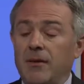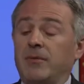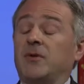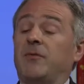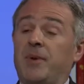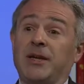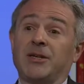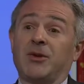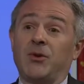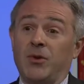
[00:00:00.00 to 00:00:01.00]
sort of
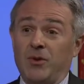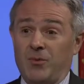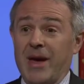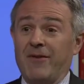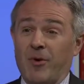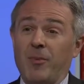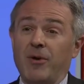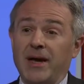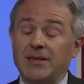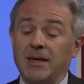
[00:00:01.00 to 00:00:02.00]
political way of
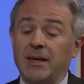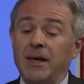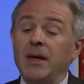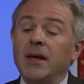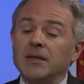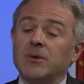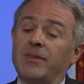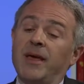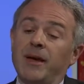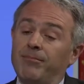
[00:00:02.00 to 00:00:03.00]
operating. So I
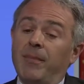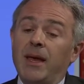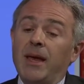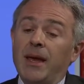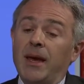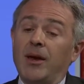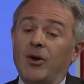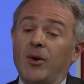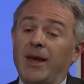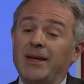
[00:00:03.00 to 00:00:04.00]
think you
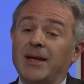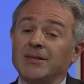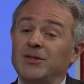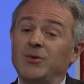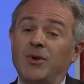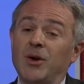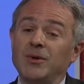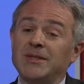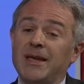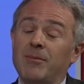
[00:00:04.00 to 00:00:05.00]
know he does. You go
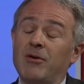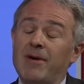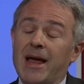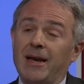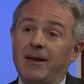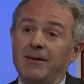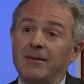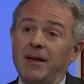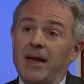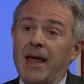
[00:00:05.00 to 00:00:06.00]
and see him at
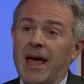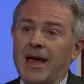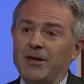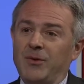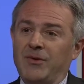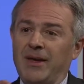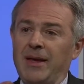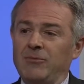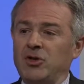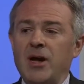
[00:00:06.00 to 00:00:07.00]
rallies, and you see
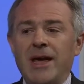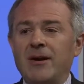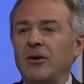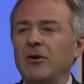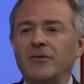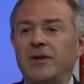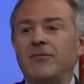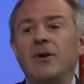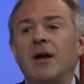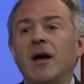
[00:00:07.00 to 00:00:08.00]
him try out a lot of
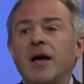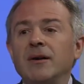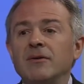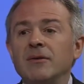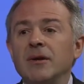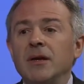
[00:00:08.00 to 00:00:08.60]
different lines